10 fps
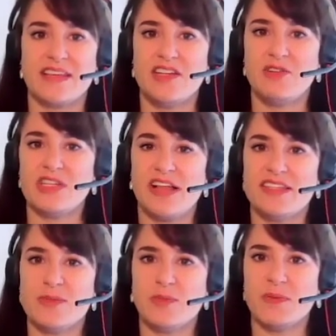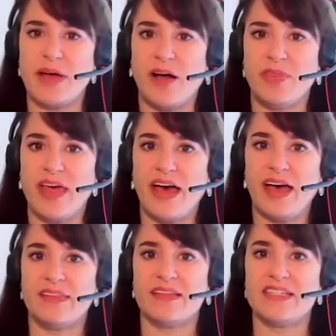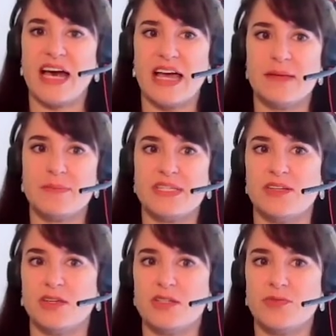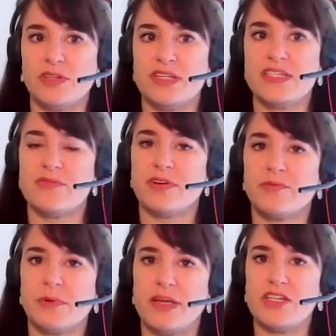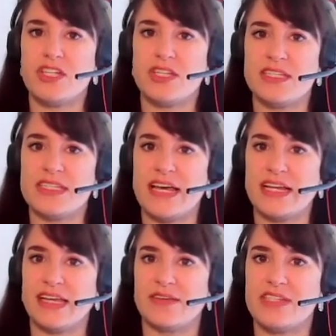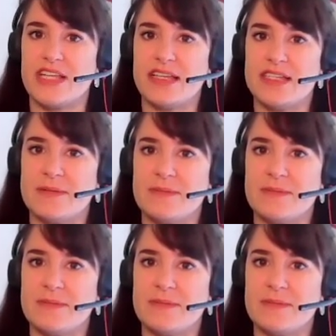Can you tell us more about that, the types and usefulness of information this data gives us?